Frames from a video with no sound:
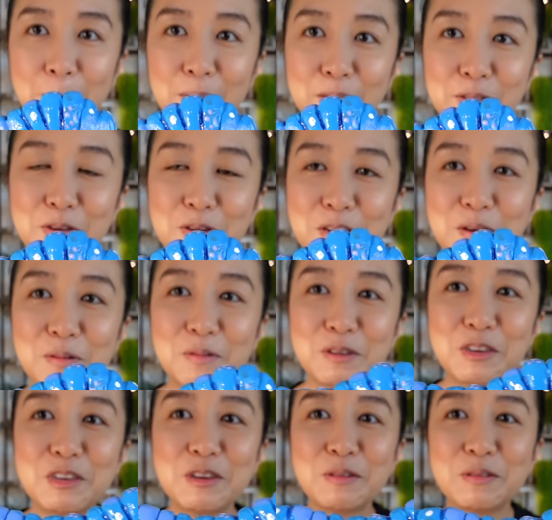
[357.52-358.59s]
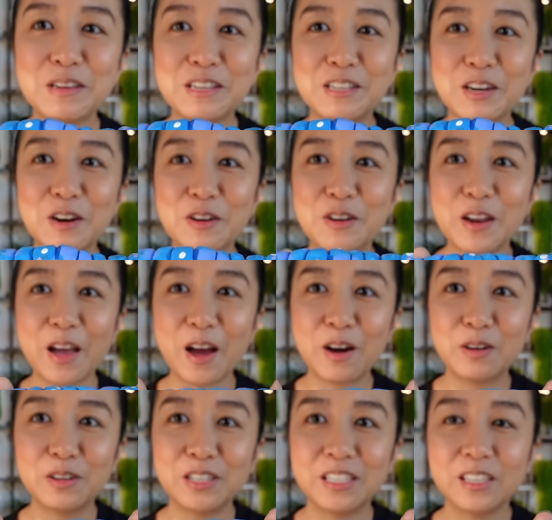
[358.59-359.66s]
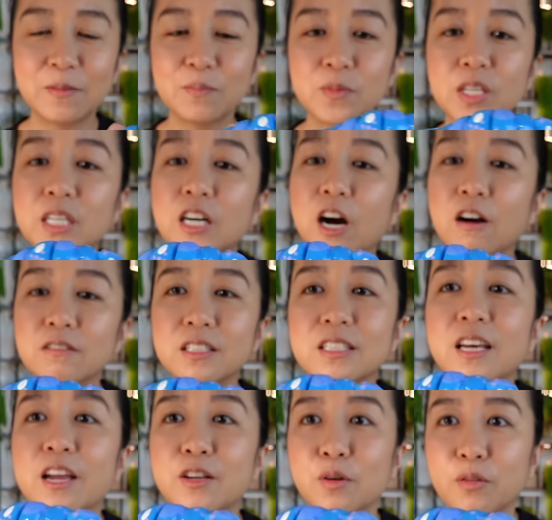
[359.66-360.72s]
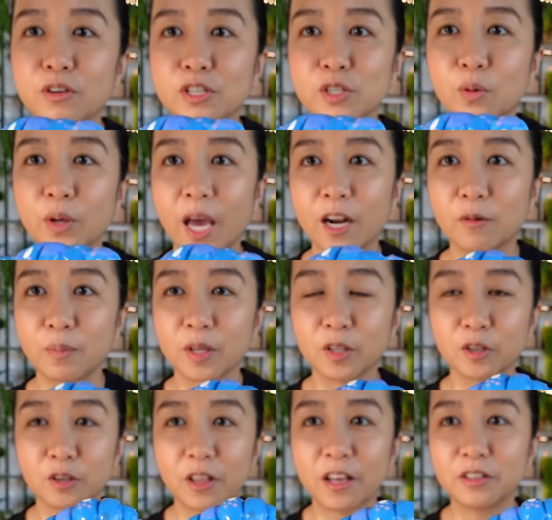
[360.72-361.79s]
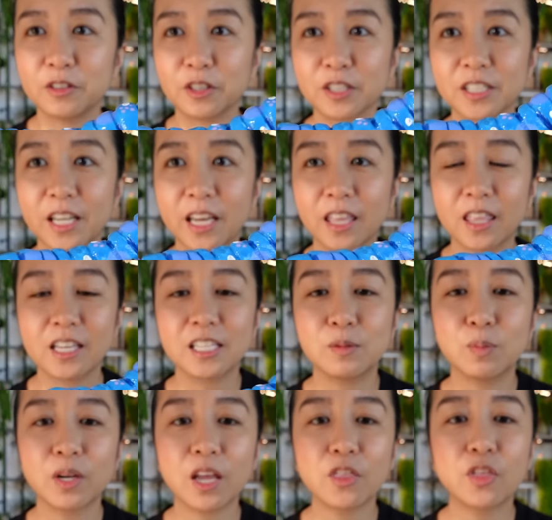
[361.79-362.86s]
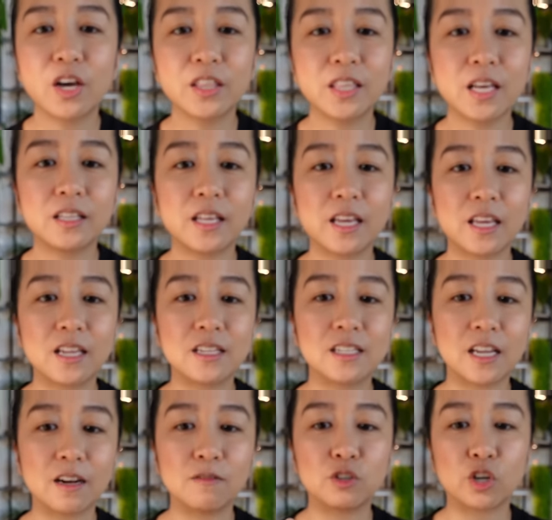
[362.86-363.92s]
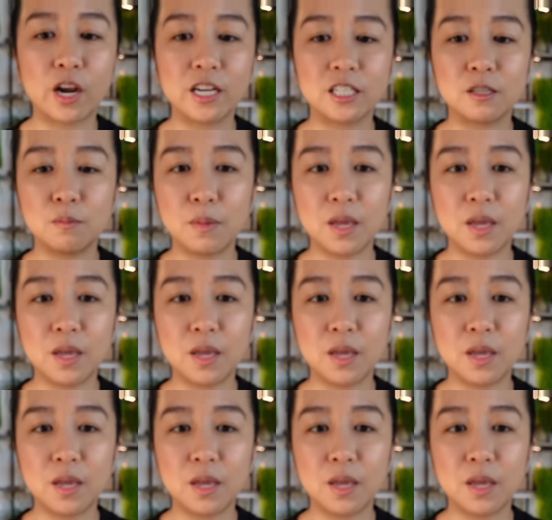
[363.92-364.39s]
But look how cute he turned out. Obviously, I know there's no caterpillar that looks like this, but I thought that like instead of trying to